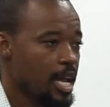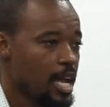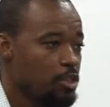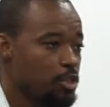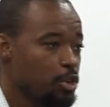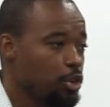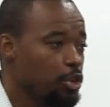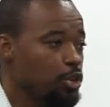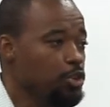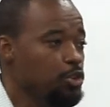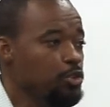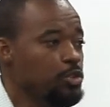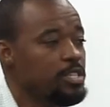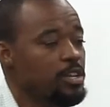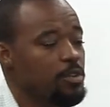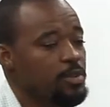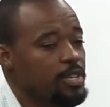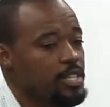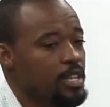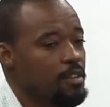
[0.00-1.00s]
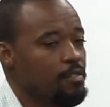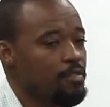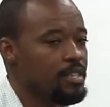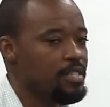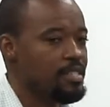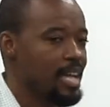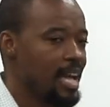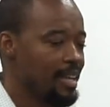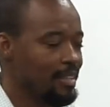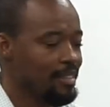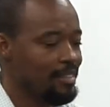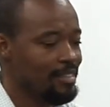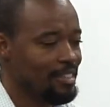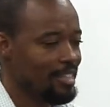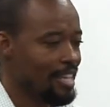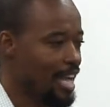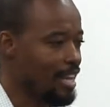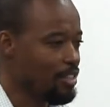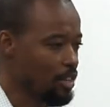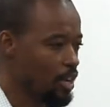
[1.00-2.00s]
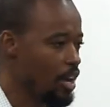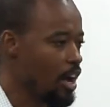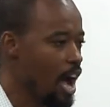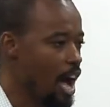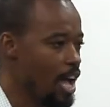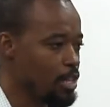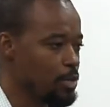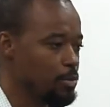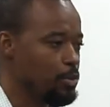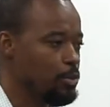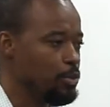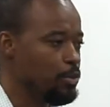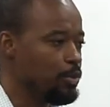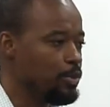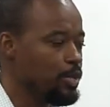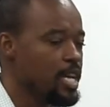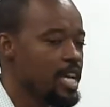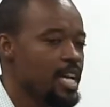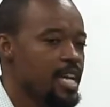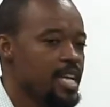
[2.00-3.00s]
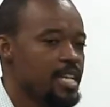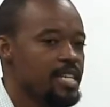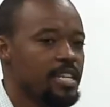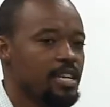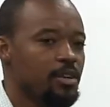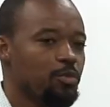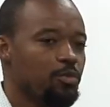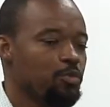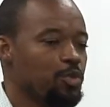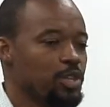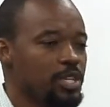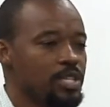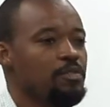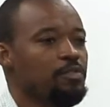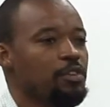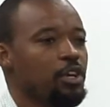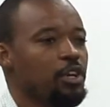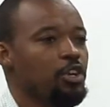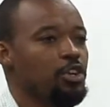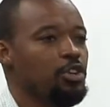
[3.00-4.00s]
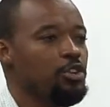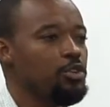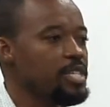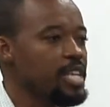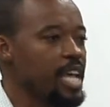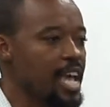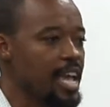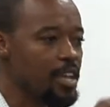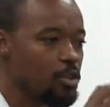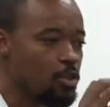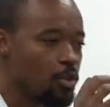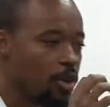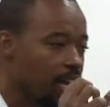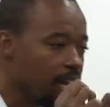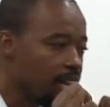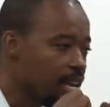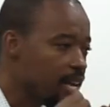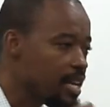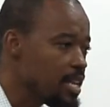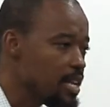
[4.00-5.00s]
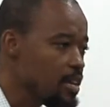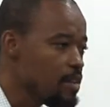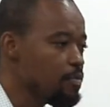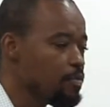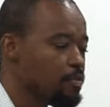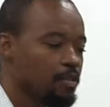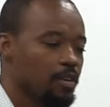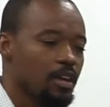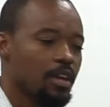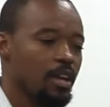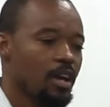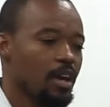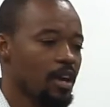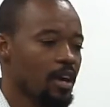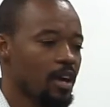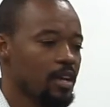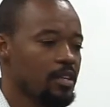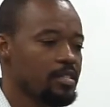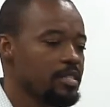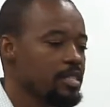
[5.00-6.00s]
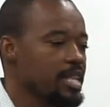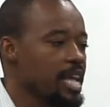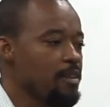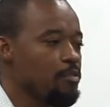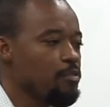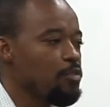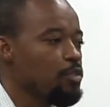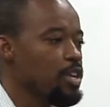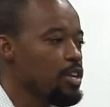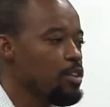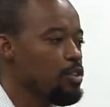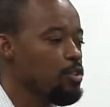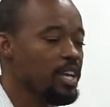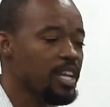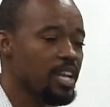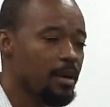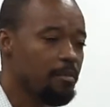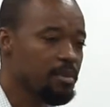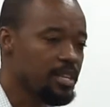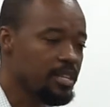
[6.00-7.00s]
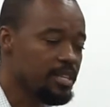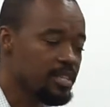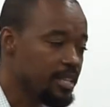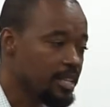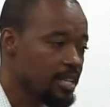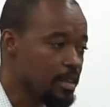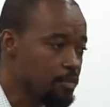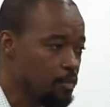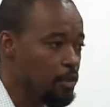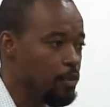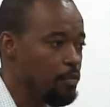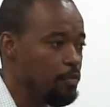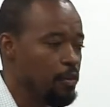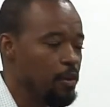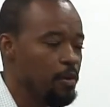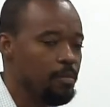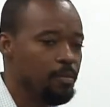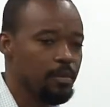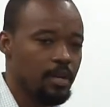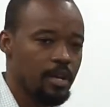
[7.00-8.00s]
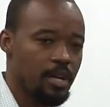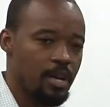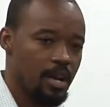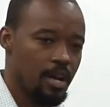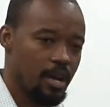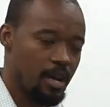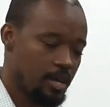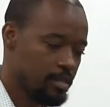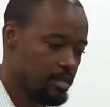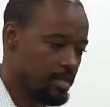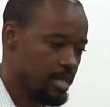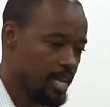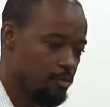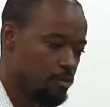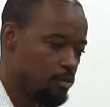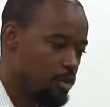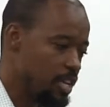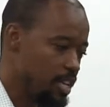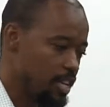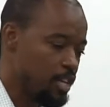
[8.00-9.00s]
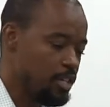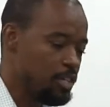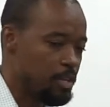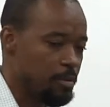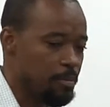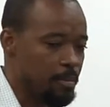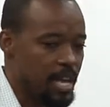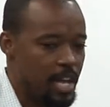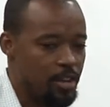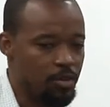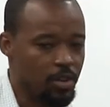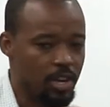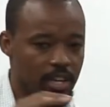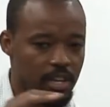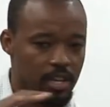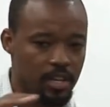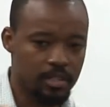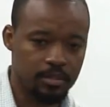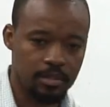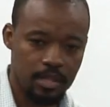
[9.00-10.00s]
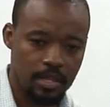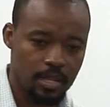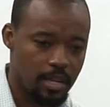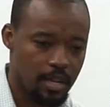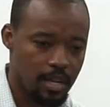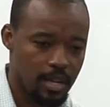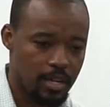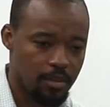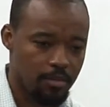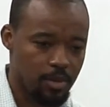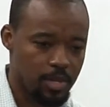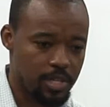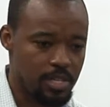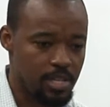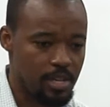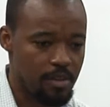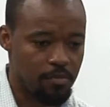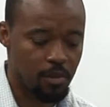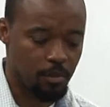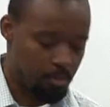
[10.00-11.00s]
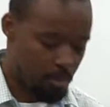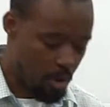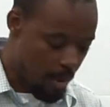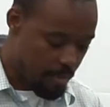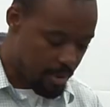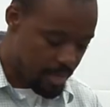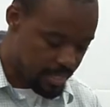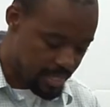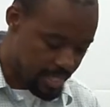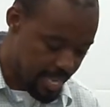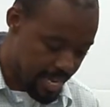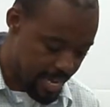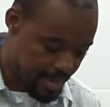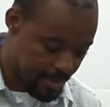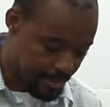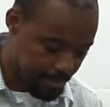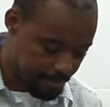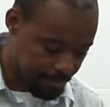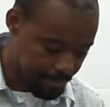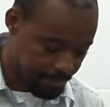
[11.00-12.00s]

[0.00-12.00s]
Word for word: The good news they receive is not like the gospel. They receive a good news hey, you're going to leave slavery, you're going to be delivered from slavery in Egypt, and you're going to receive the promised land.